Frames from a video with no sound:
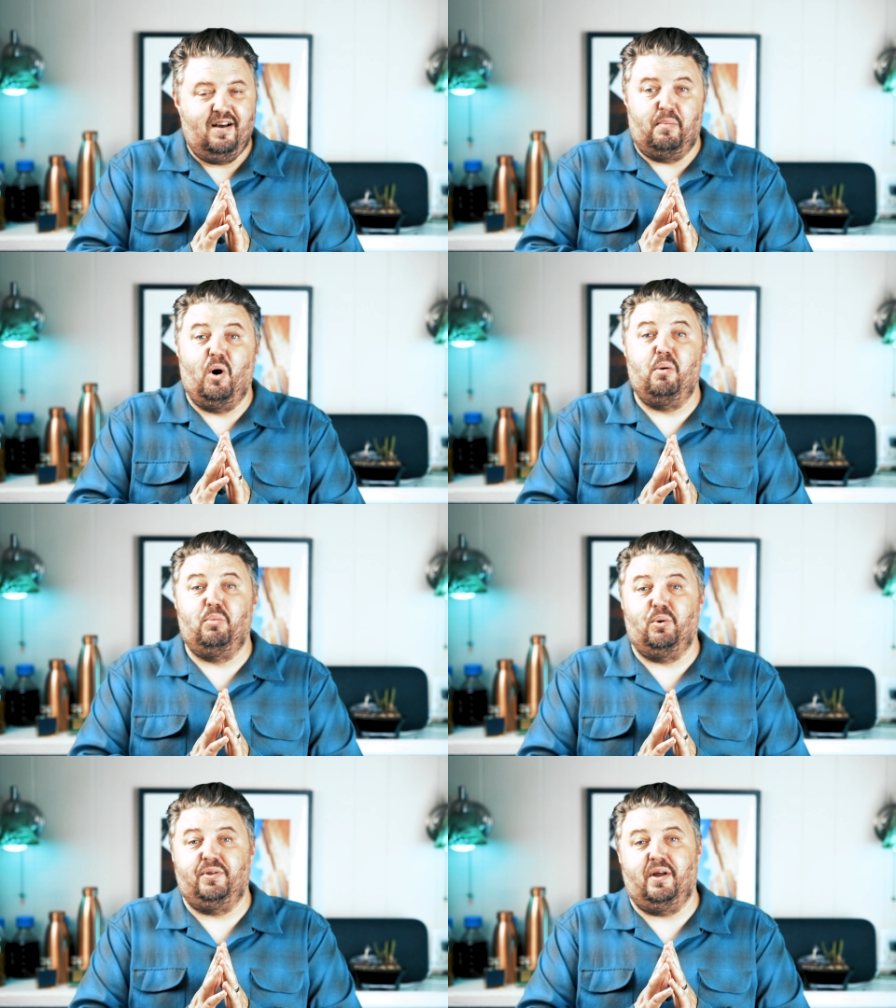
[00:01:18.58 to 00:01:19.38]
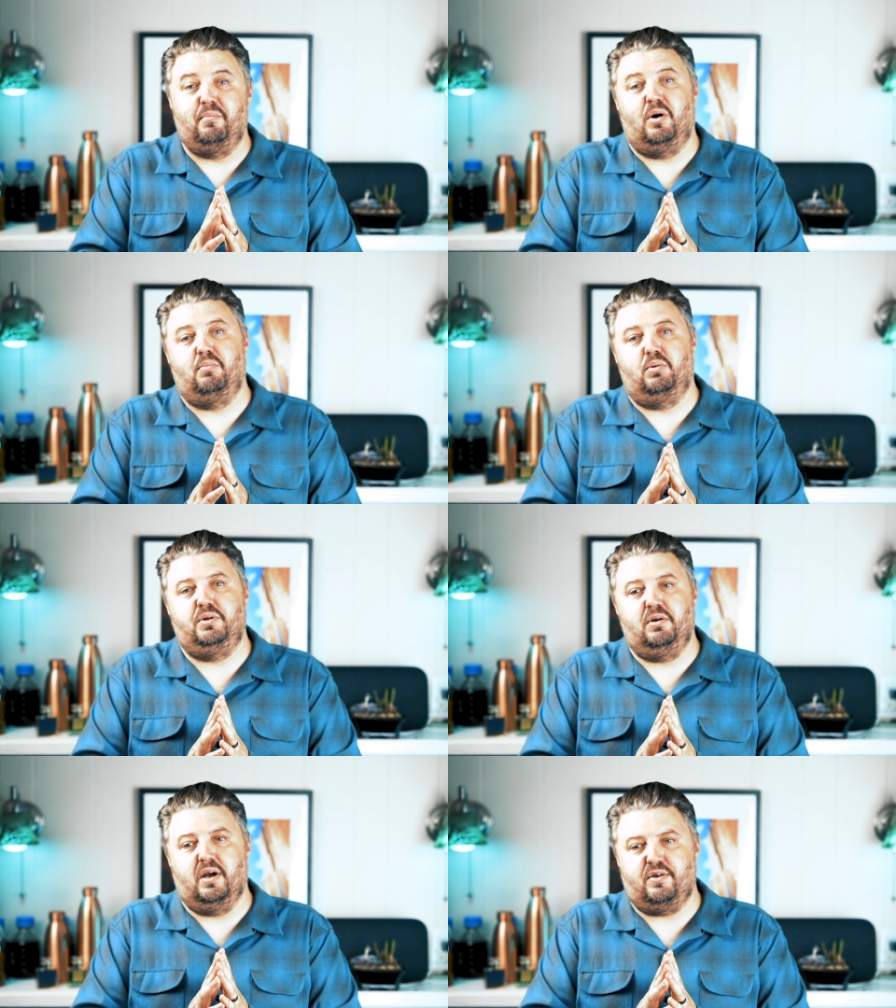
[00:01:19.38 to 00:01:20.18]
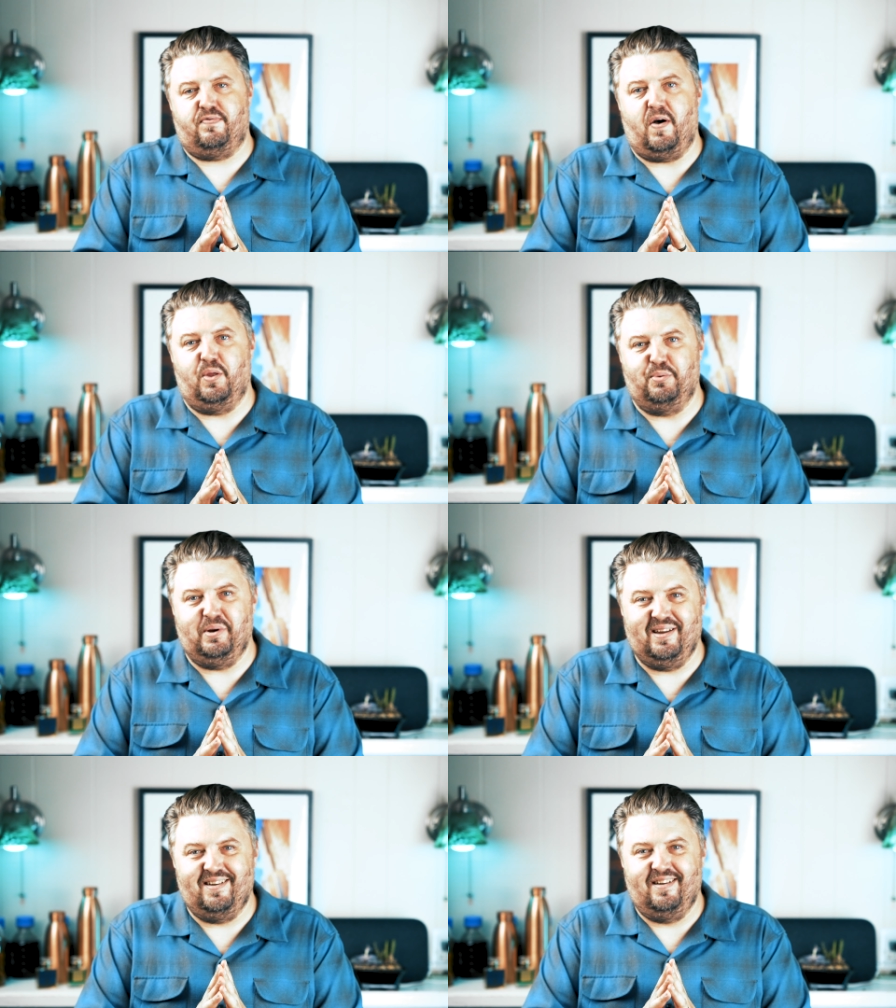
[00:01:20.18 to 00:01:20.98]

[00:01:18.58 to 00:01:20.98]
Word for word: I'm humbled. I'm humbled you guys follow me.